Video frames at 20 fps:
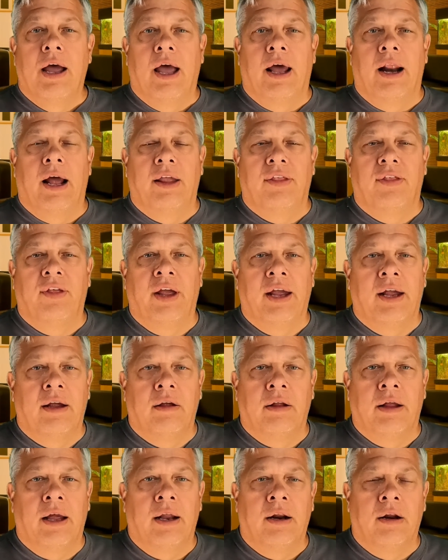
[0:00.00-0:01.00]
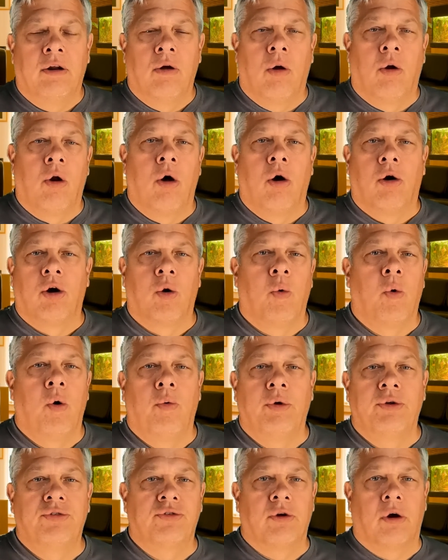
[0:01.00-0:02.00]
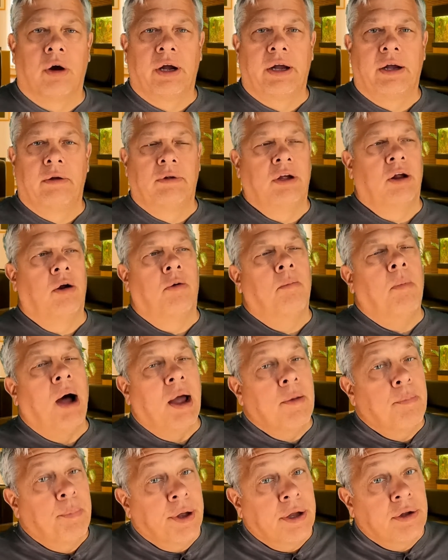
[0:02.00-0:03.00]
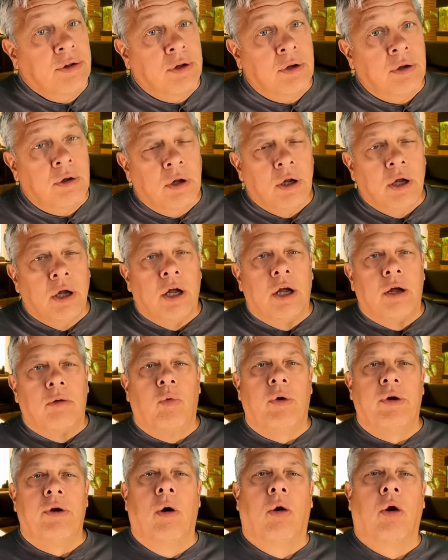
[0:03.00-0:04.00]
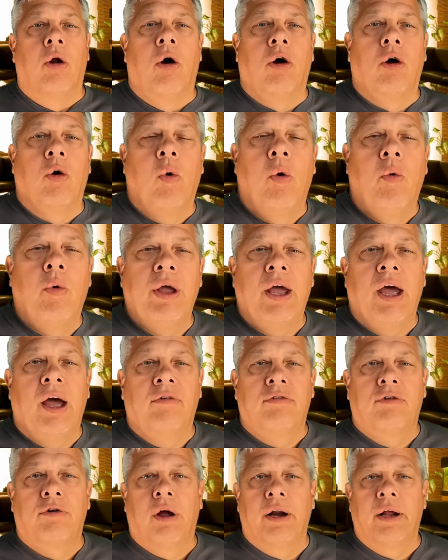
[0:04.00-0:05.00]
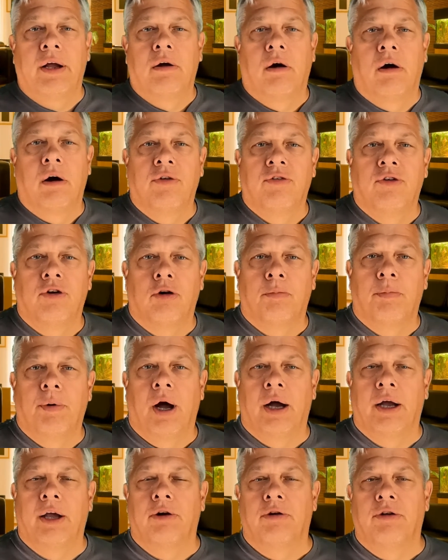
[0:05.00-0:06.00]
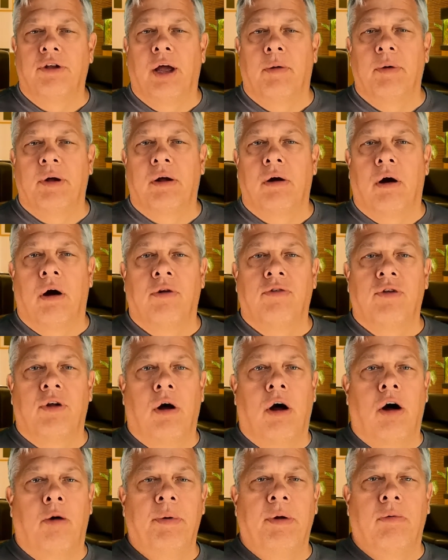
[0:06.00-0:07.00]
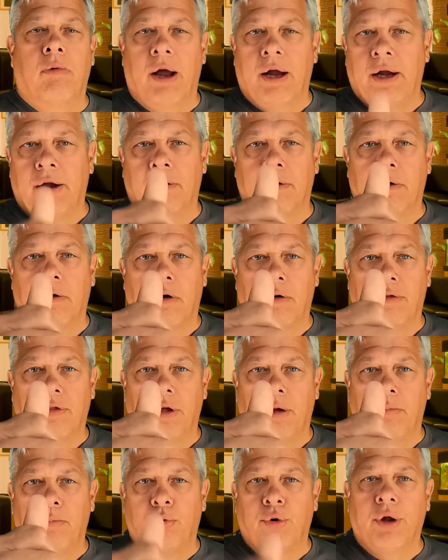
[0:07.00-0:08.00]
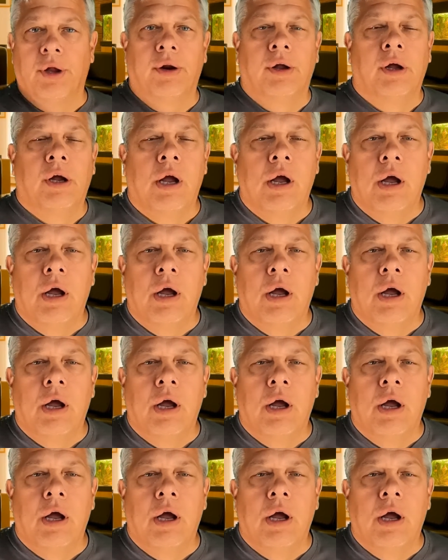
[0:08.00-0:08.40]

And I think that no longer will we start, my opinion, no longer will we have credit cards in our pocket or debit cards. It'll all be right here in our thumbprint.